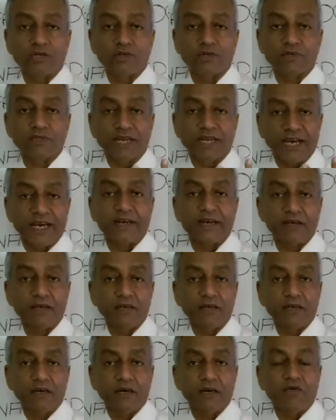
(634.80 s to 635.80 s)
died
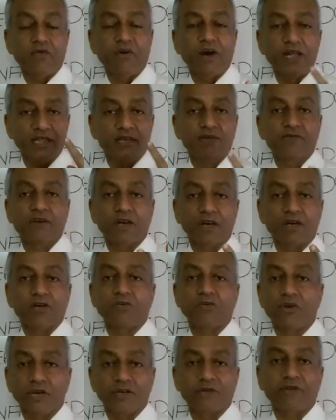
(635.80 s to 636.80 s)
while they were
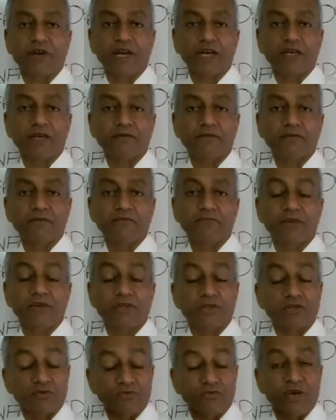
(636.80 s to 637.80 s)
undergoing training.
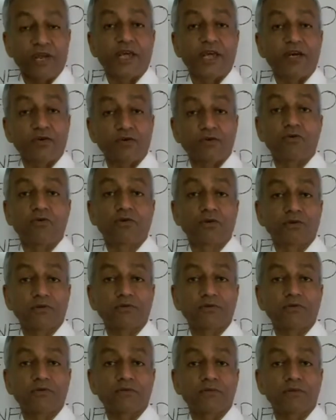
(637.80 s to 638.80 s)
with very good
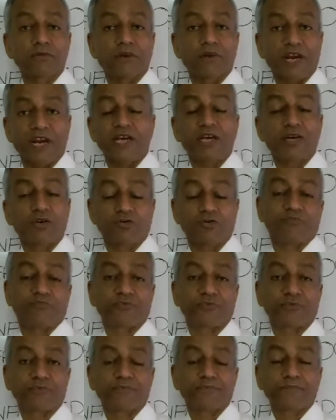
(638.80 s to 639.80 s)
training groups.
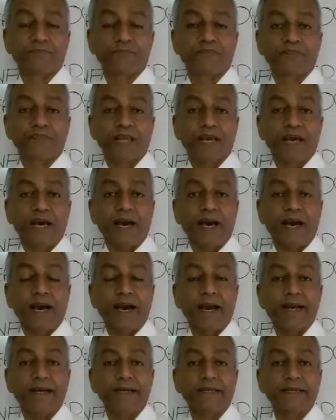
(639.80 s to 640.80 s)

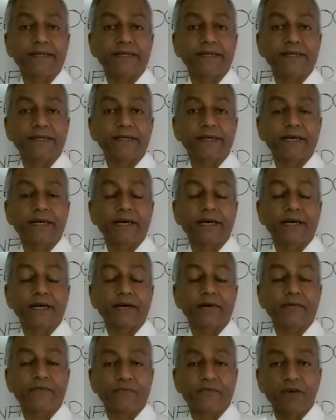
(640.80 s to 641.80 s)
And
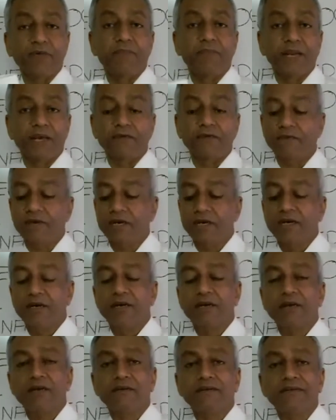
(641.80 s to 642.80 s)
we believe
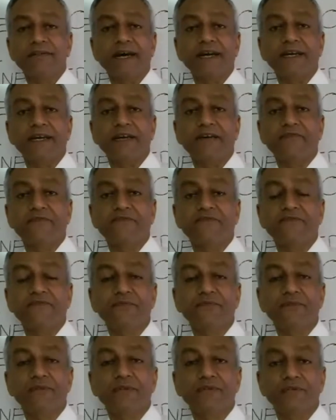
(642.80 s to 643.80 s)
that if
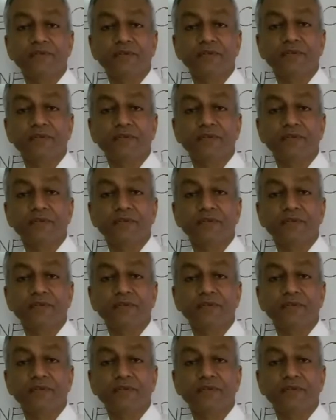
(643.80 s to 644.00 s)
this